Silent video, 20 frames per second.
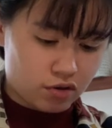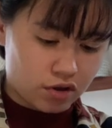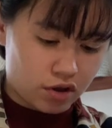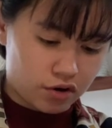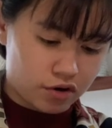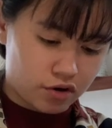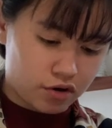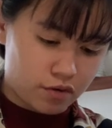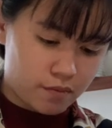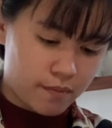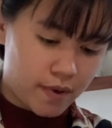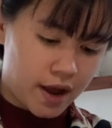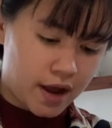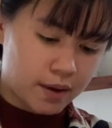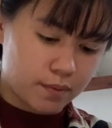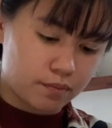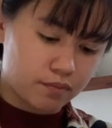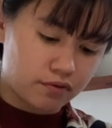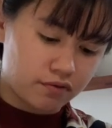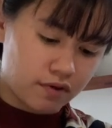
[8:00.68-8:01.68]
longer
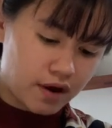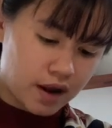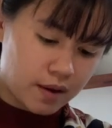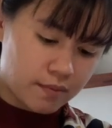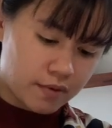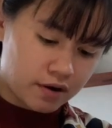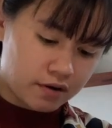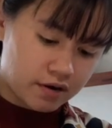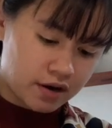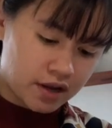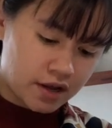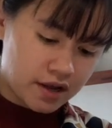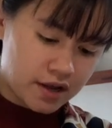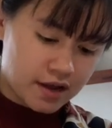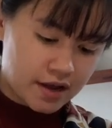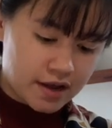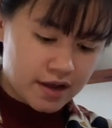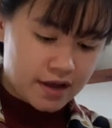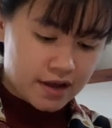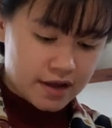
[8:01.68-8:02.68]
my primary
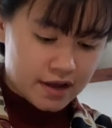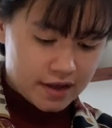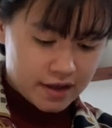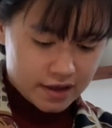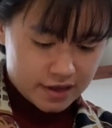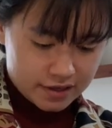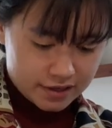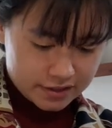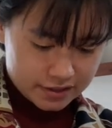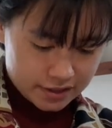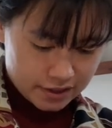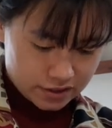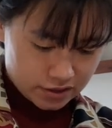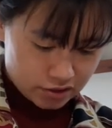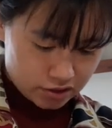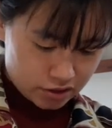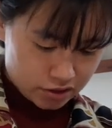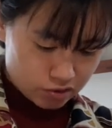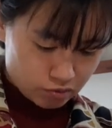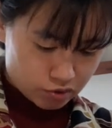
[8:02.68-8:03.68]

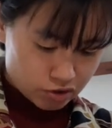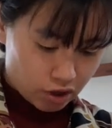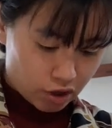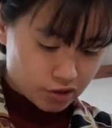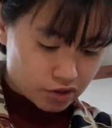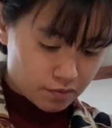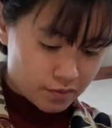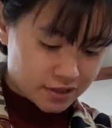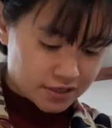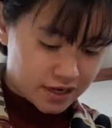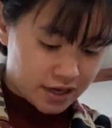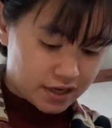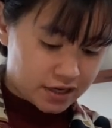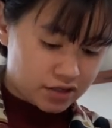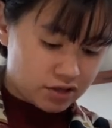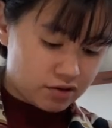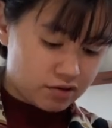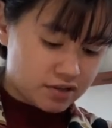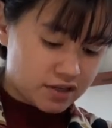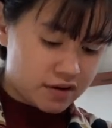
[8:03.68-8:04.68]
scissors, which also means that I
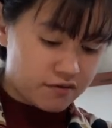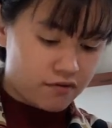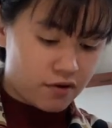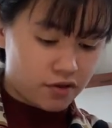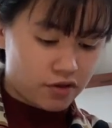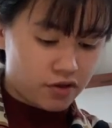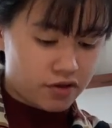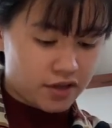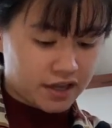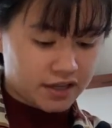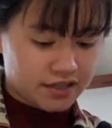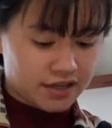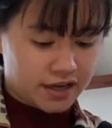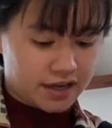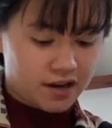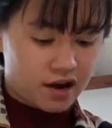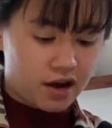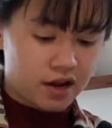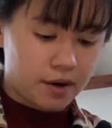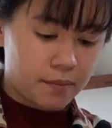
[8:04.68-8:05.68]
can use it for the things
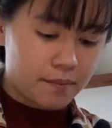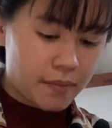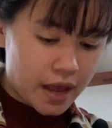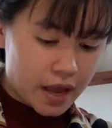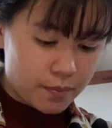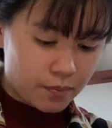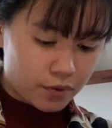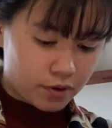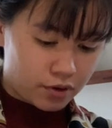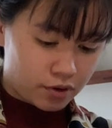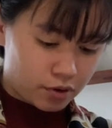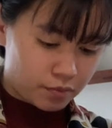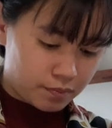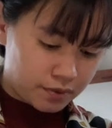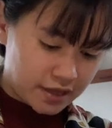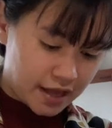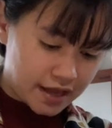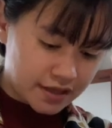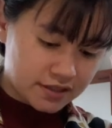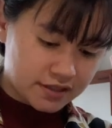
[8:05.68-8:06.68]
like cutting paper or
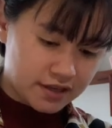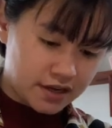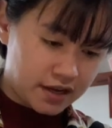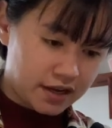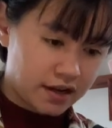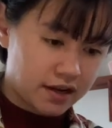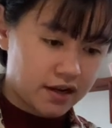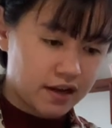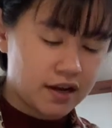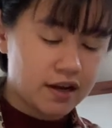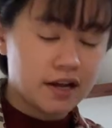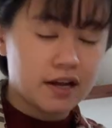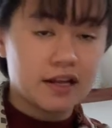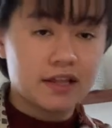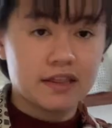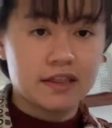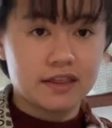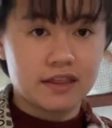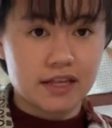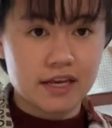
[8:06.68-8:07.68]
plastic.
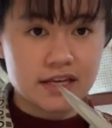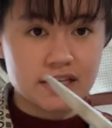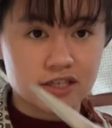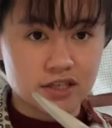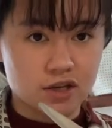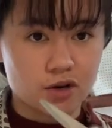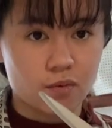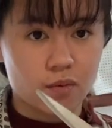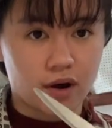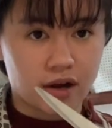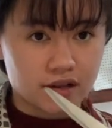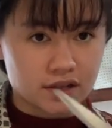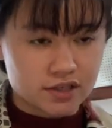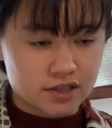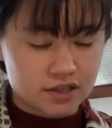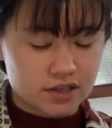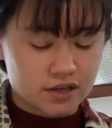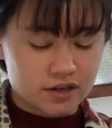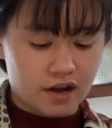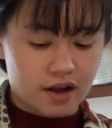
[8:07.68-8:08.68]
These new
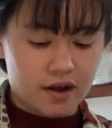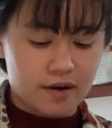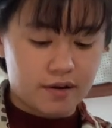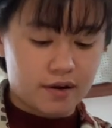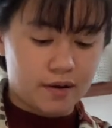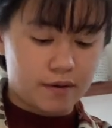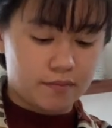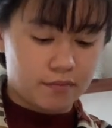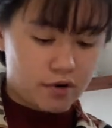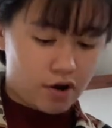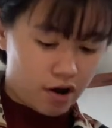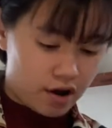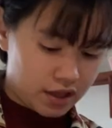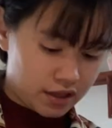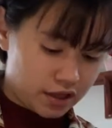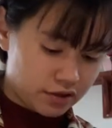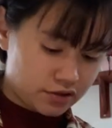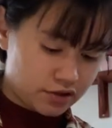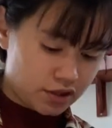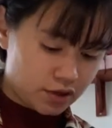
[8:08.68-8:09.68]
ones, I'm not
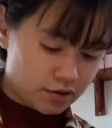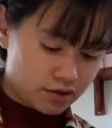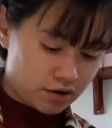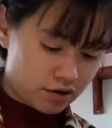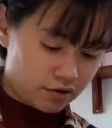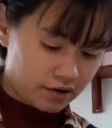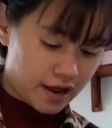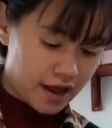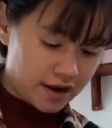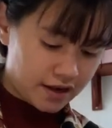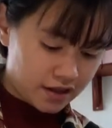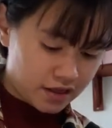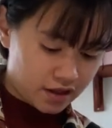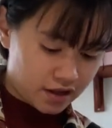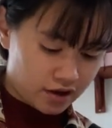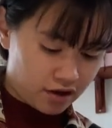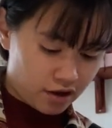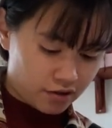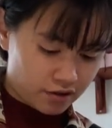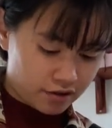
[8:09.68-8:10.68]
allowed to use it on
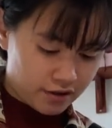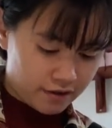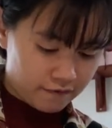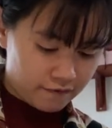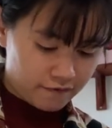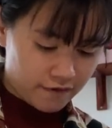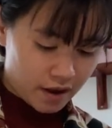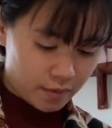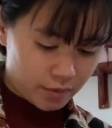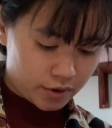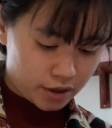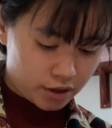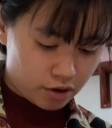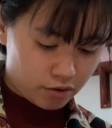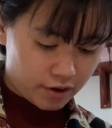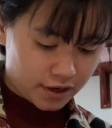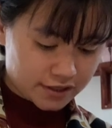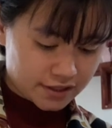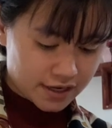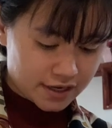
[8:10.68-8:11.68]
anything other than fabric,
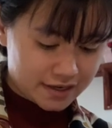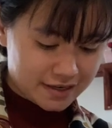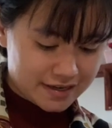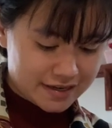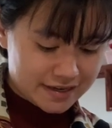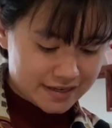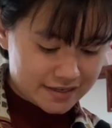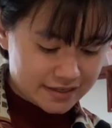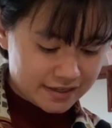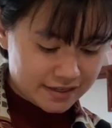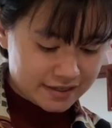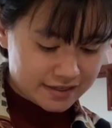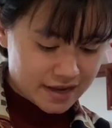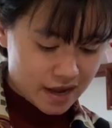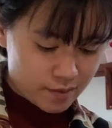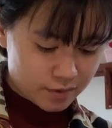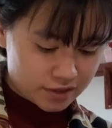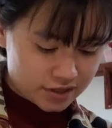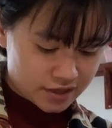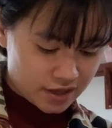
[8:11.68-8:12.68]
or else I can easily
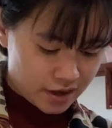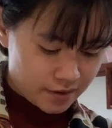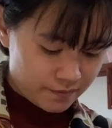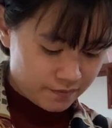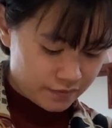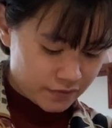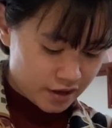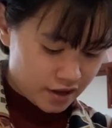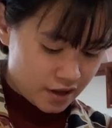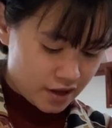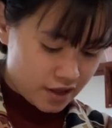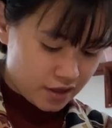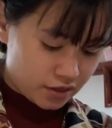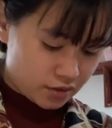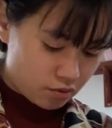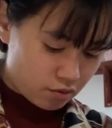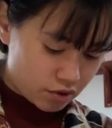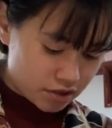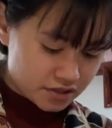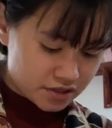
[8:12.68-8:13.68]
damage them.
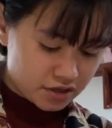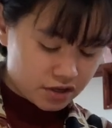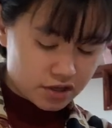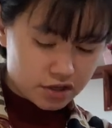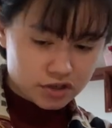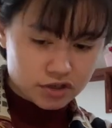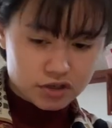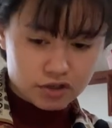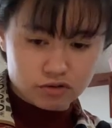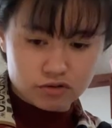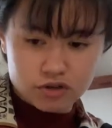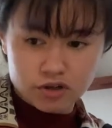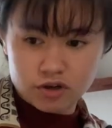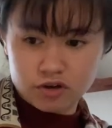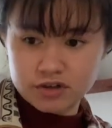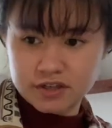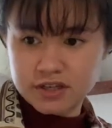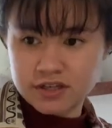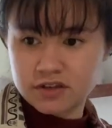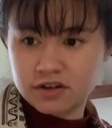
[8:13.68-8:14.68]
The worst thing you can do to
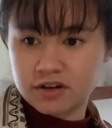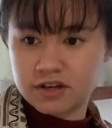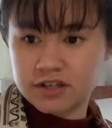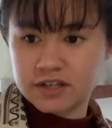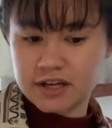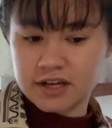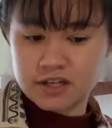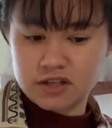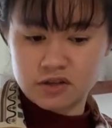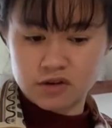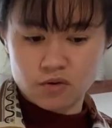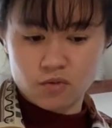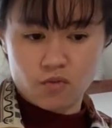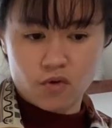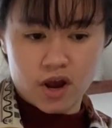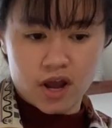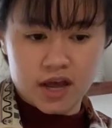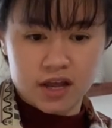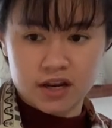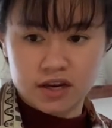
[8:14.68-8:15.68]
your scissors is
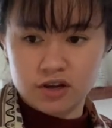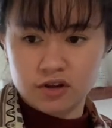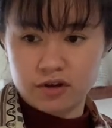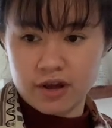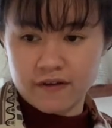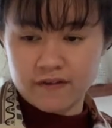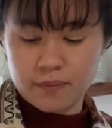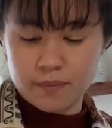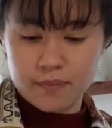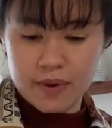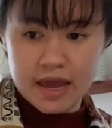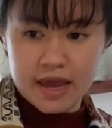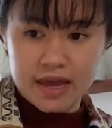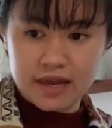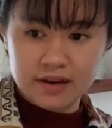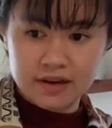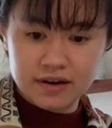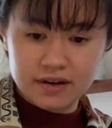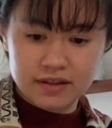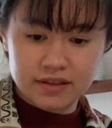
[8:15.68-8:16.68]
when you have a
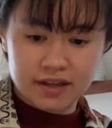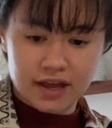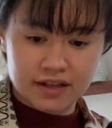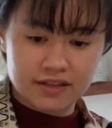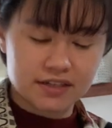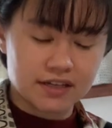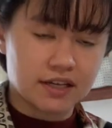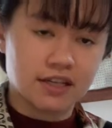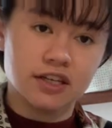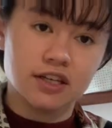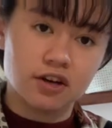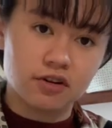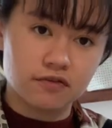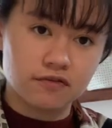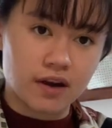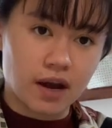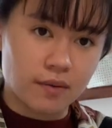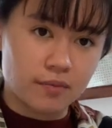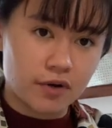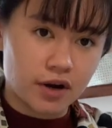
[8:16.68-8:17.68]
pin that's in your
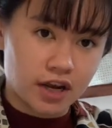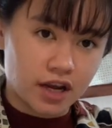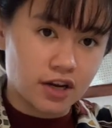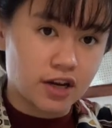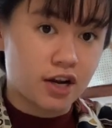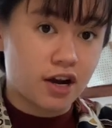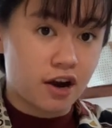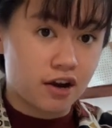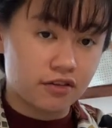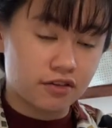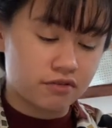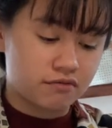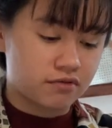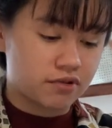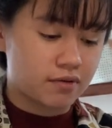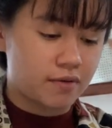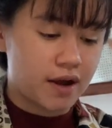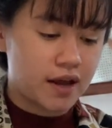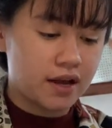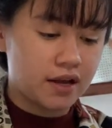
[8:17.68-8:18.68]
fabric and you cut
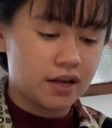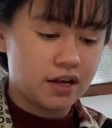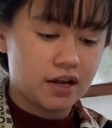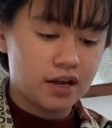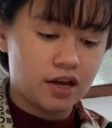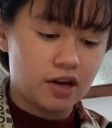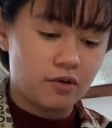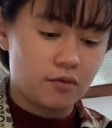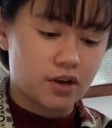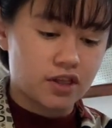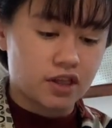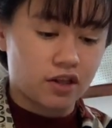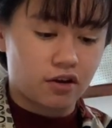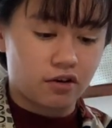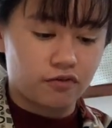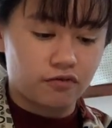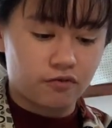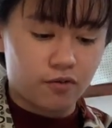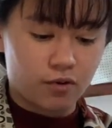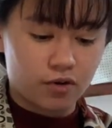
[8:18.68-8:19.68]
through it with a
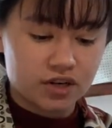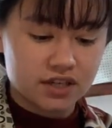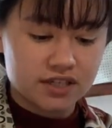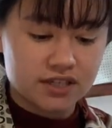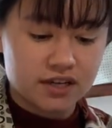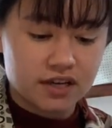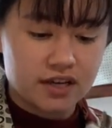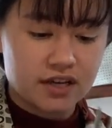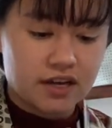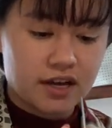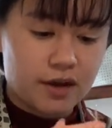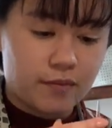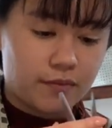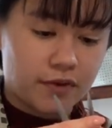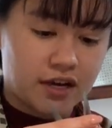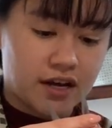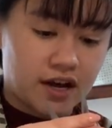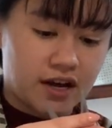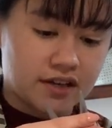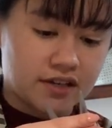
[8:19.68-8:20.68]
lot of force,
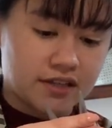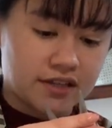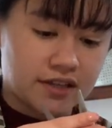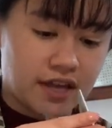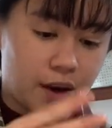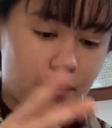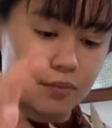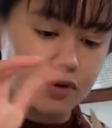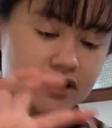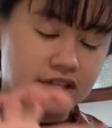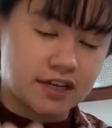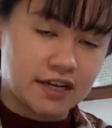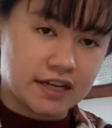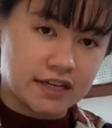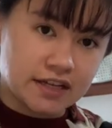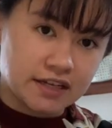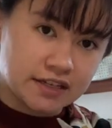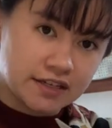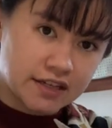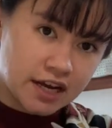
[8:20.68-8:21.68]
because that puts an
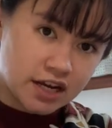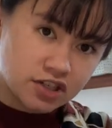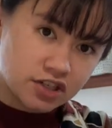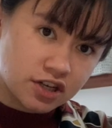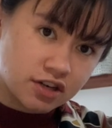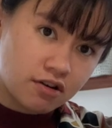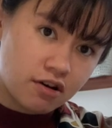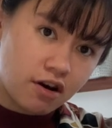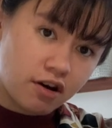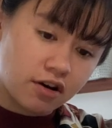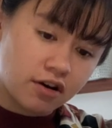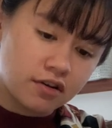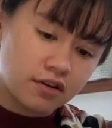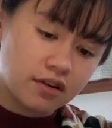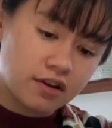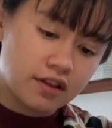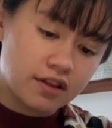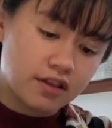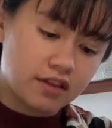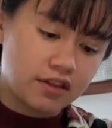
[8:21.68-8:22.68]
indentation
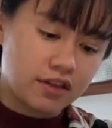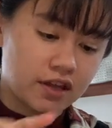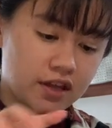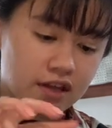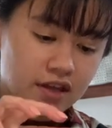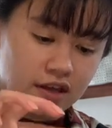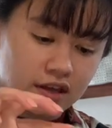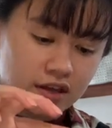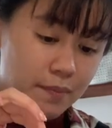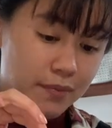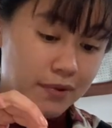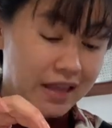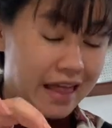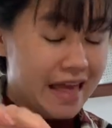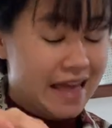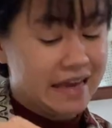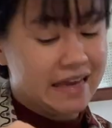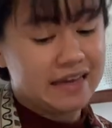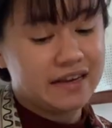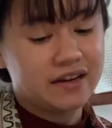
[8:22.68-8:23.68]
on the
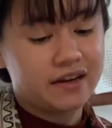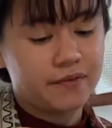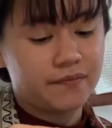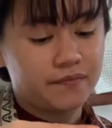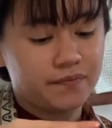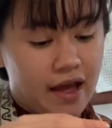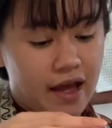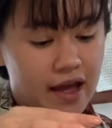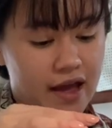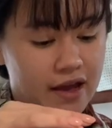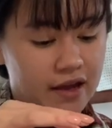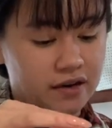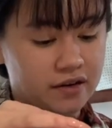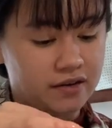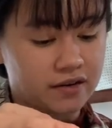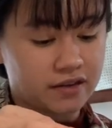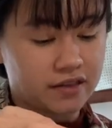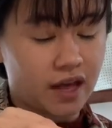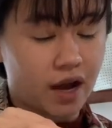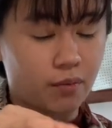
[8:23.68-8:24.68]
blade.
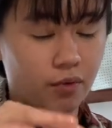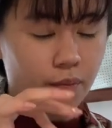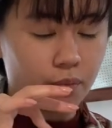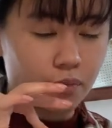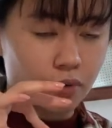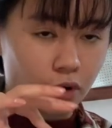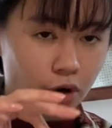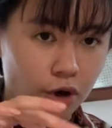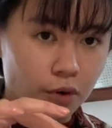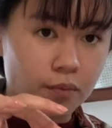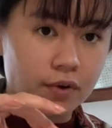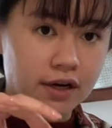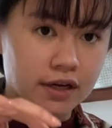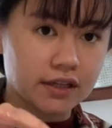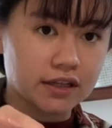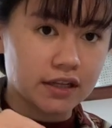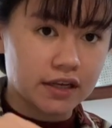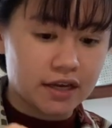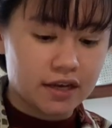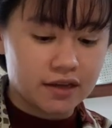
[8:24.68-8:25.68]
And that will
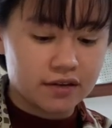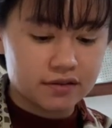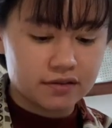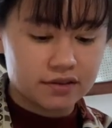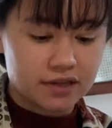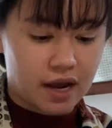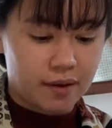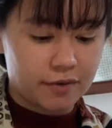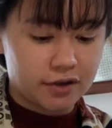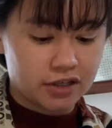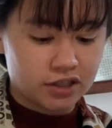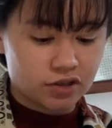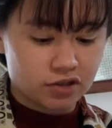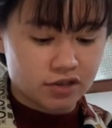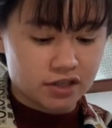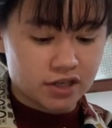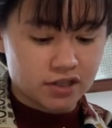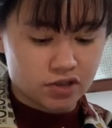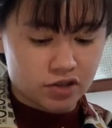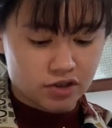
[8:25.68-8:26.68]
permanently damage your
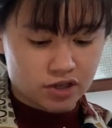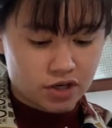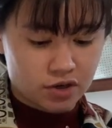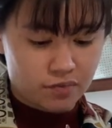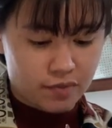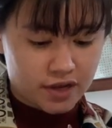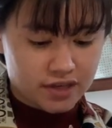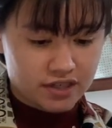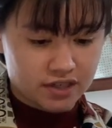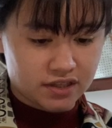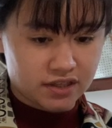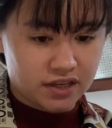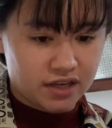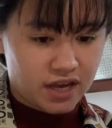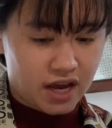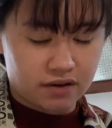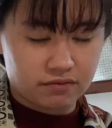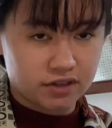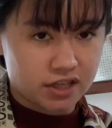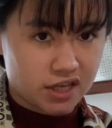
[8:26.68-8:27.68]
scissors, and you basically
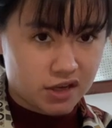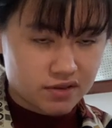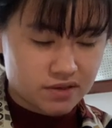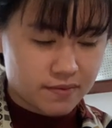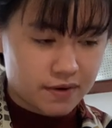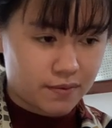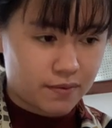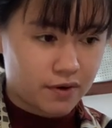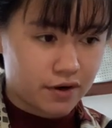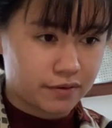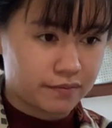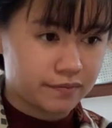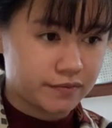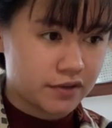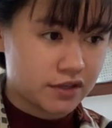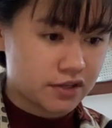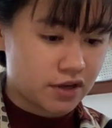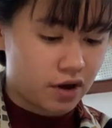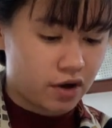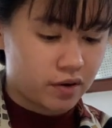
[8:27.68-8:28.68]
can't really use them anymore.
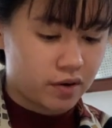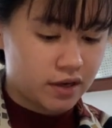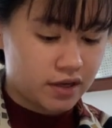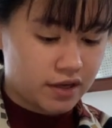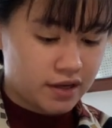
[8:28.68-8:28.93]
So